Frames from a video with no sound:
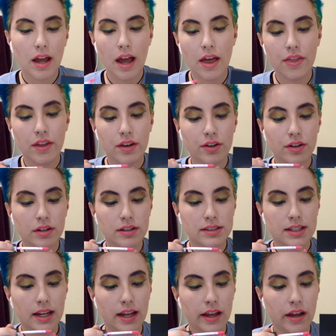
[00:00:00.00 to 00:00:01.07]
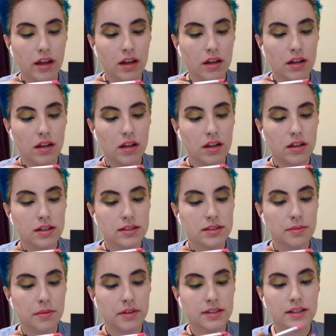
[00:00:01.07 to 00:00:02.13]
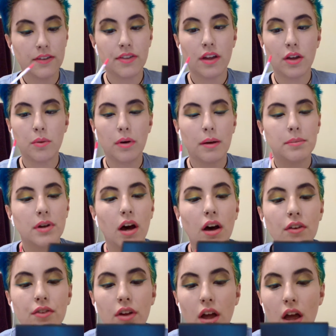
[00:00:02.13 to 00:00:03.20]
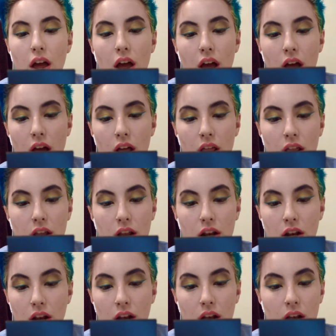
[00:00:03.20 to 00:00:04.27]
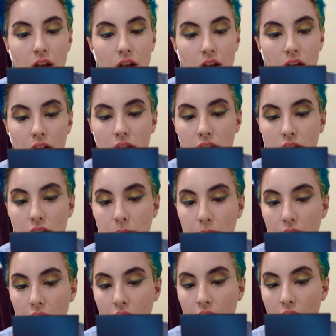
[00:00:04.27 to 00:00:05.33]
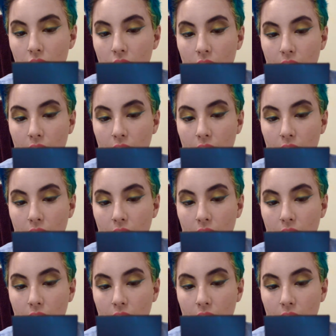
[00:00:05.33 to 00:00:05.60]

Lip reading: and then you're going to take some of the stuff that you wiped off and just apply it.